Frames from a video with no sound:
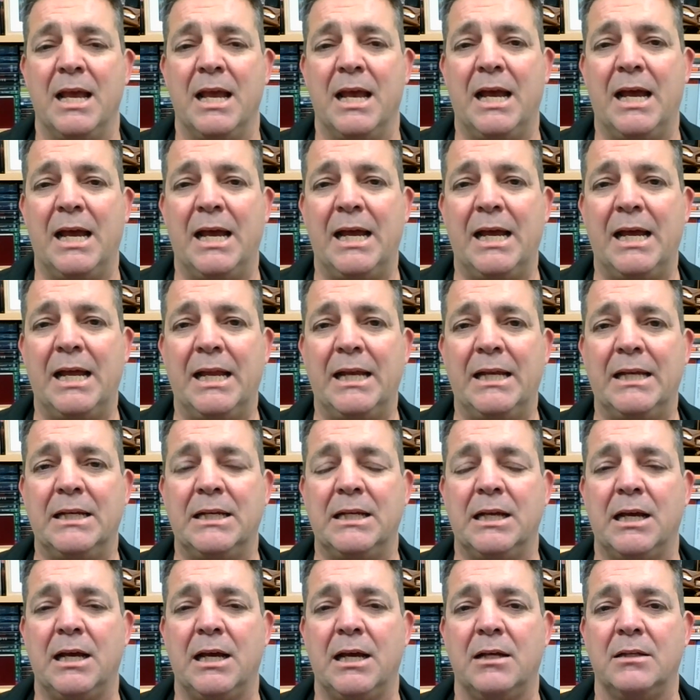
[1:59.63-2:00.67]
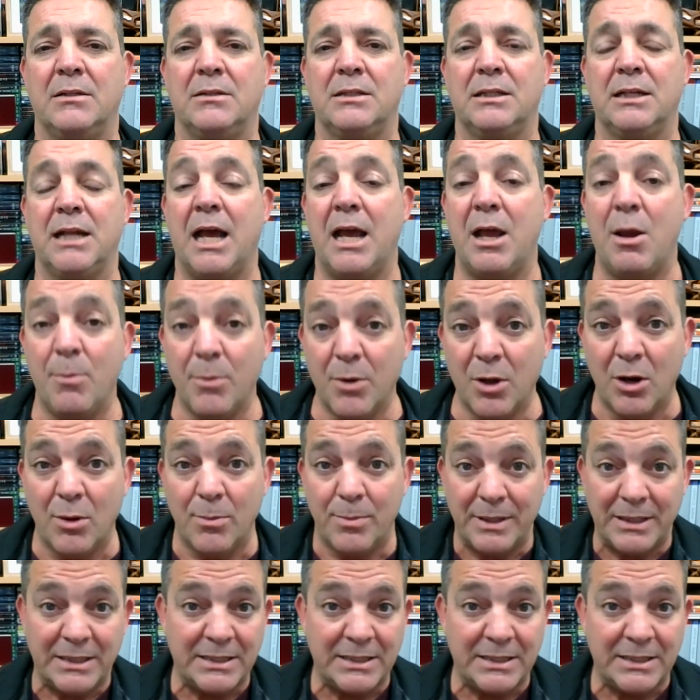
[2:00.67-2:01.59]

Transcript: And today I'm going to be